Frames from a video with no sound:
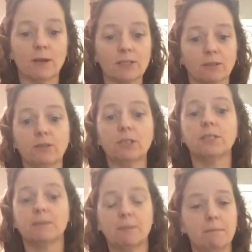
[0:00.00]

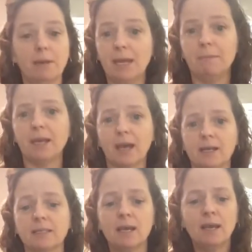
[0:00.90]
resolutions have been made
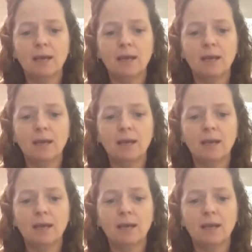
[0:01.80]
because